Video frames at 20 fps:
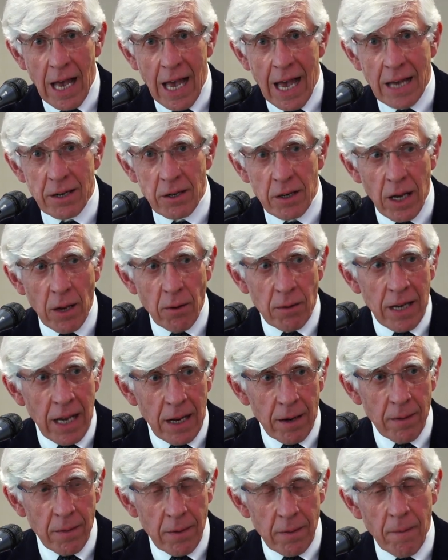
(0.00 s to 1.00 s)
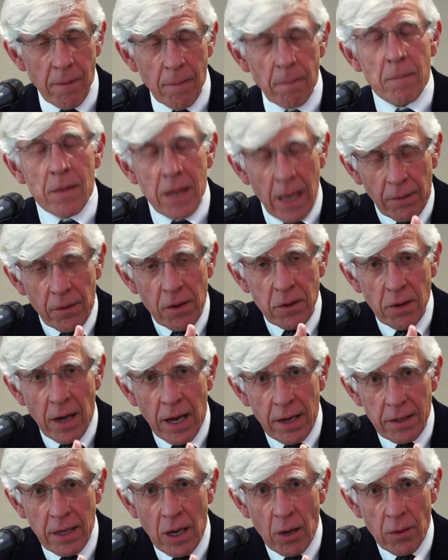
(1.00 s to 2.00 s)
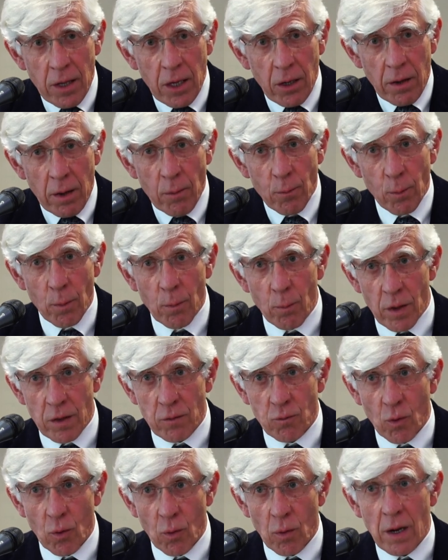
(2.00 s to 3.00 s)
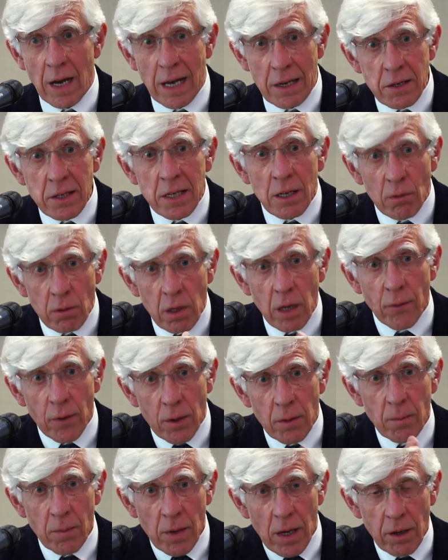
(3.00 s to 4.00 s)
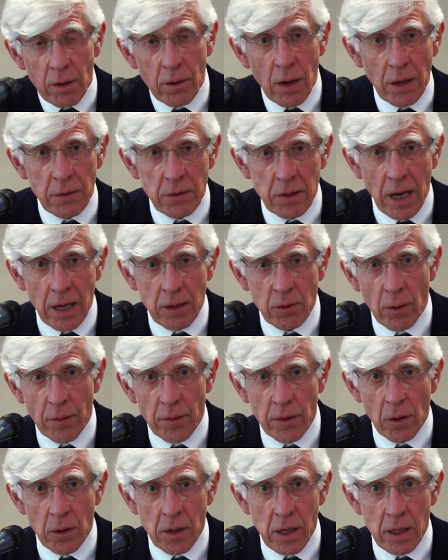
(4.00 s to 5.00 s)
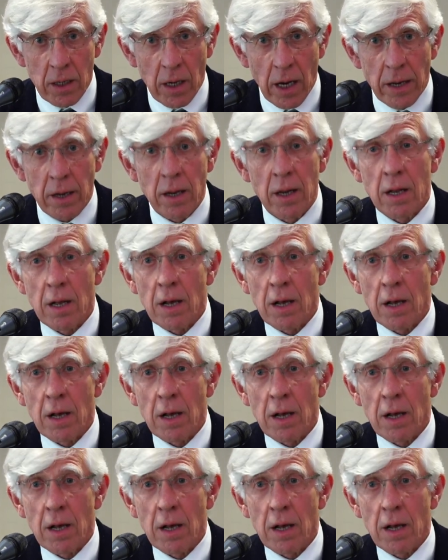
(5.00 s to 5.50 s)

and you don't let the other side know that you're going to withdraw until you've signed on the dotted line.